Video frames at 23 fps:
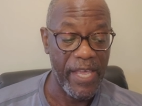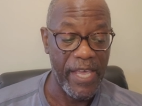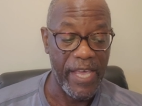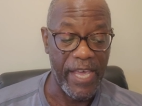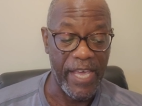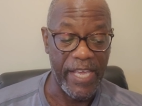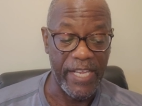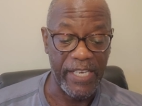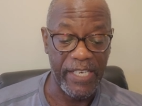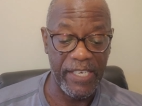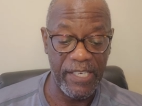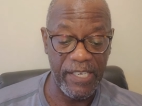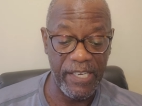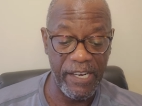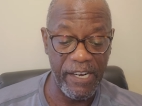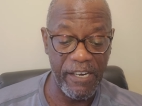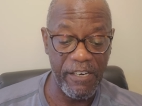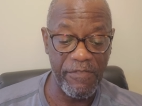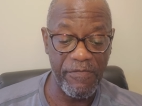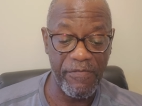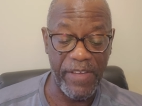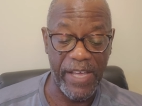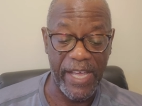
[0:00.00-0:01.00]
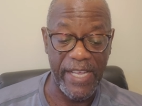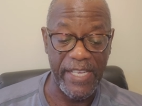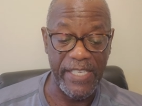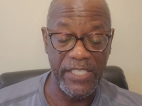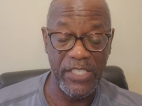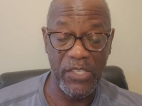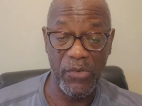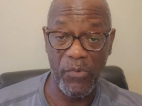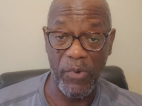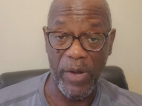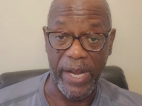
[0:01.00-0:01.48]
and
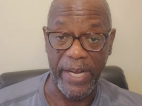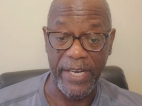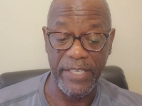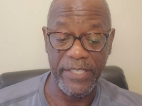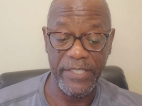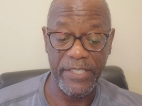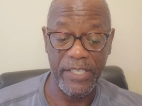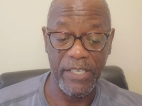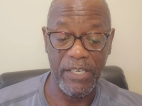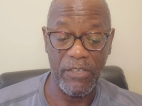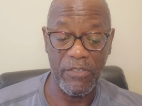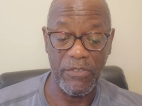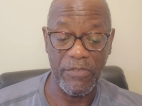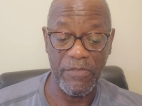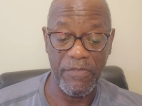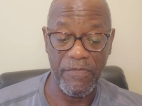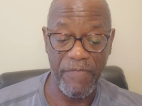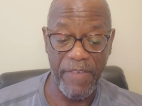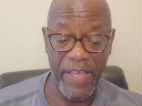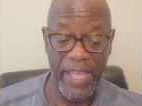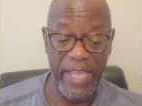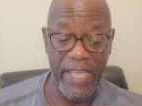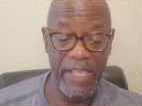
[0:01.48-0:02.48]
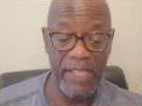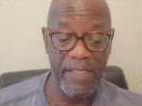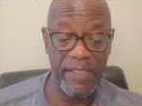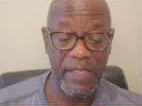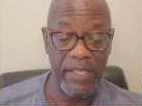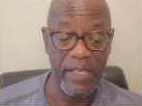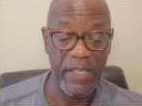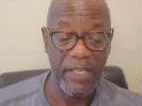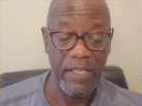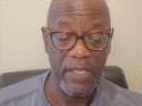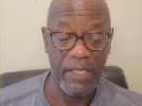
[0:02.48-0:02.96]
clarifies the record on
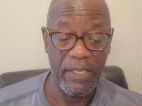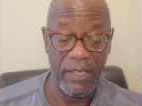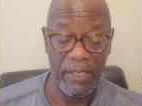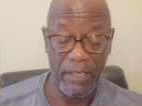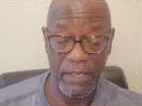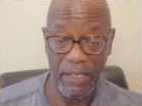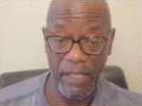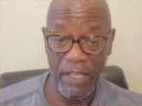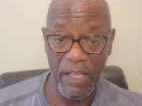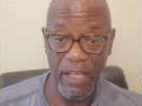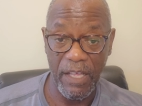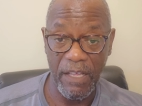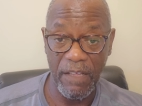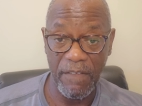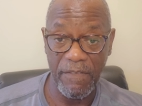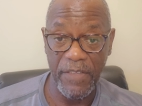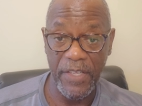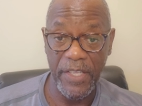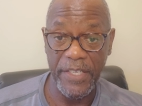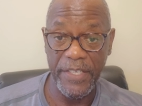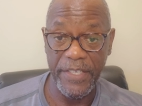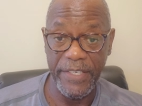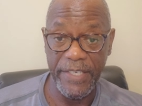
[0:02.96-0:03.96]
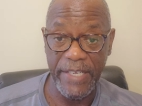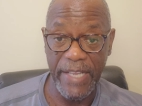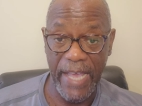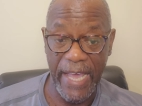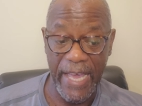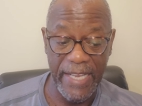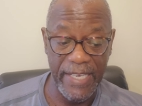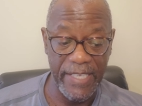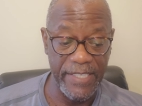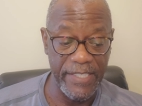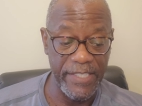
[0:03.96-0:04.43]
faith, love,
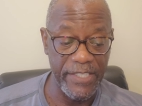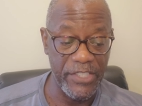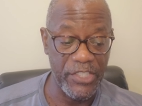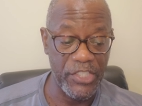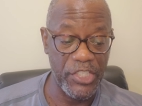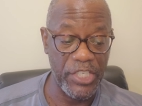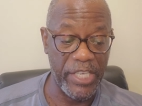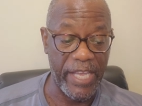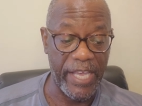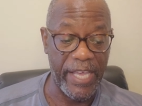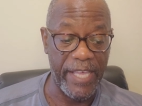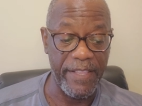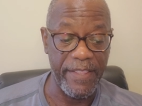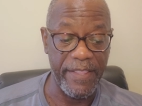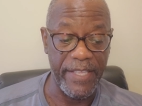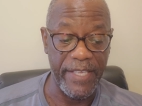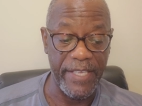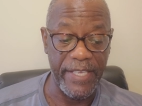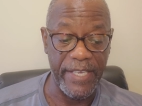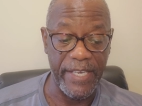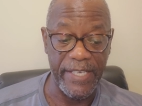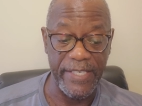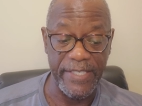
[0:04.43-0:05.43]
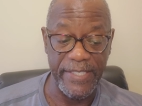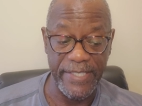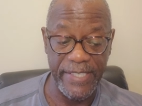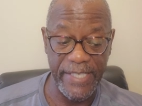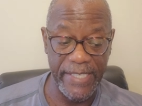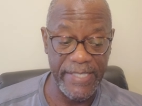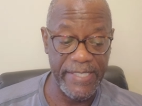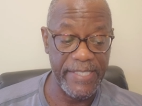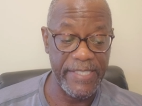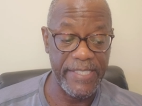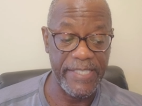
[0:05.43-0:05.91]
knowledge, and the
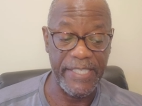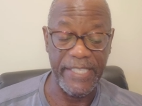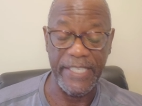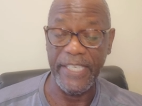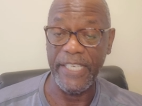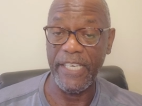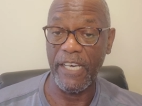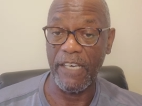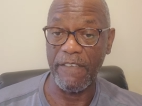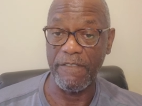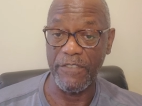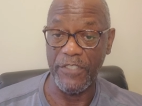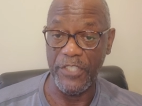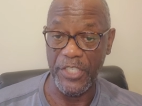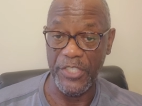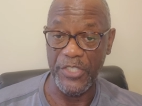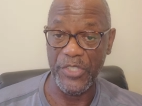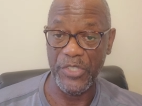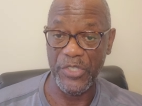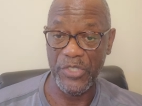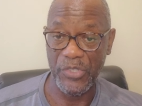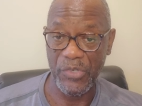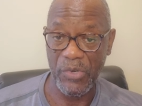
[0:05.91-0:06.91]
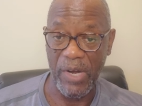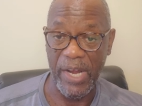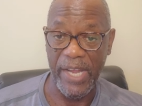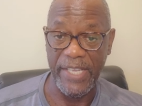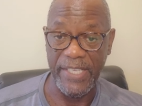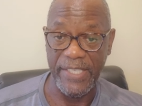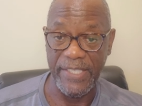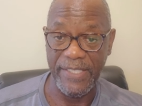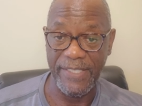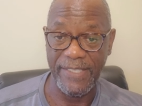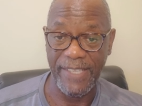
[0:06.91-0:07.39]
identity of Jesus
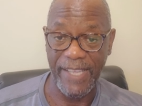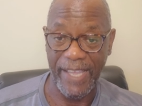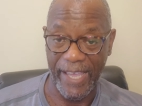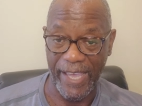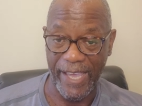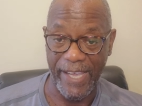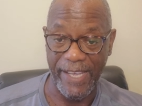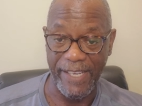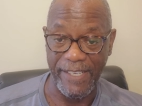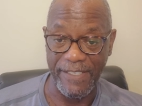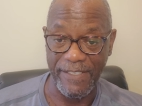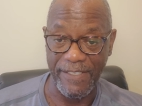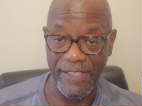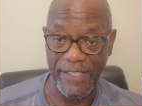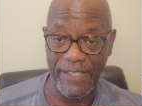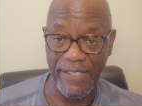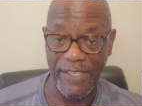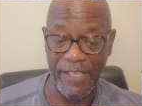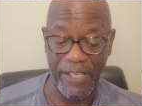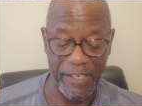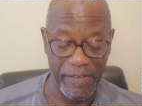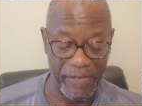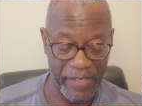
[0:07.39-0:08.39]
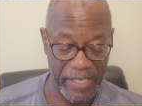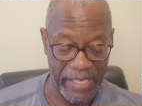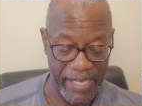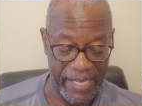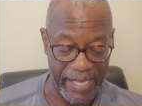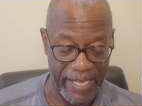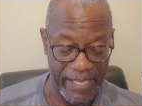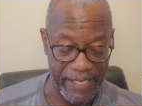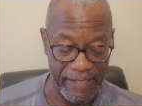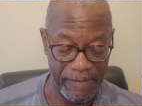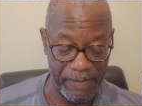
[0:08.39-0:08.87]
Christ as the Son of
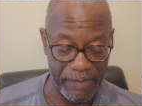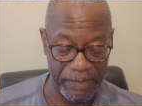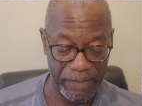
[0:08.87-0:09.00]
God.